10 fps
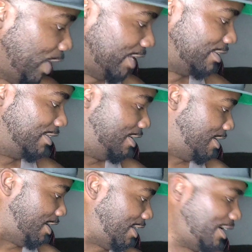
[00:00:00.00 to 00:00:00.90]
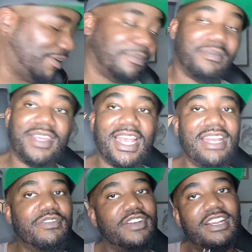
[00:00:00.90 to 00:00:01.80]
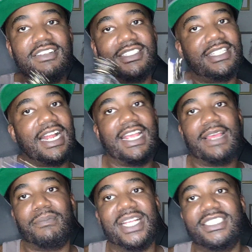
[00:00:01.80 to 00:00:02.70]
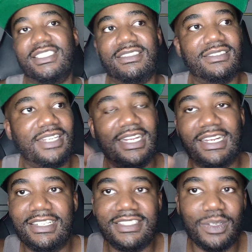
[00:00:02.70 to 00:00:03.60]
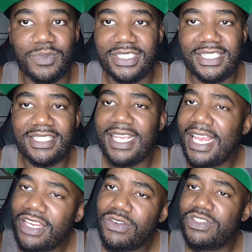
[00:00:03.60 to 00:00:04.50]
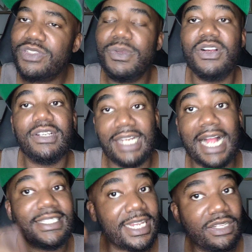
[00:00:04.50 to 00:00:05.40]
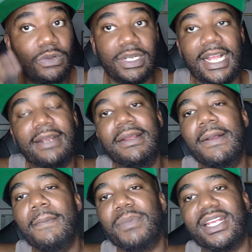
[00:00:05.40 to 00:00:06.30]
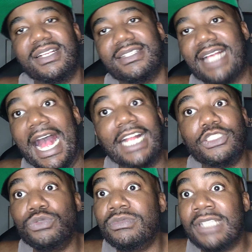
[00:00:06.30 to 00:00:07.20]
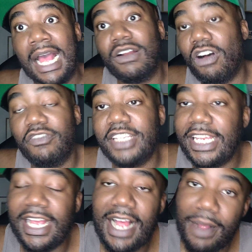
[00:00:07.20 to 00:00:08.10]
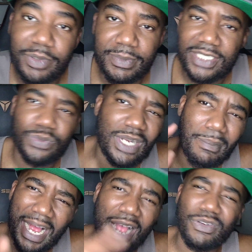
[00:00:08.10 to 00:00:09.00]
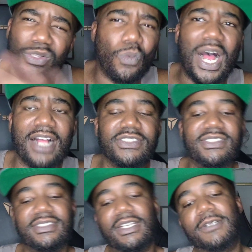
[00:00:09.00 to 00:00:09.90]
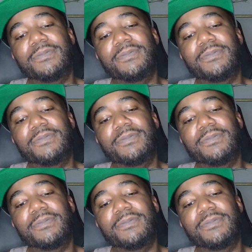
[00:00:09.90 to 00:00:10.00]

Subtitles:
a win. Any fragrance that I get mentioned and someone says, "Hey, you smell good," I take note of that because I do not often get compliments when I'm out in the wild.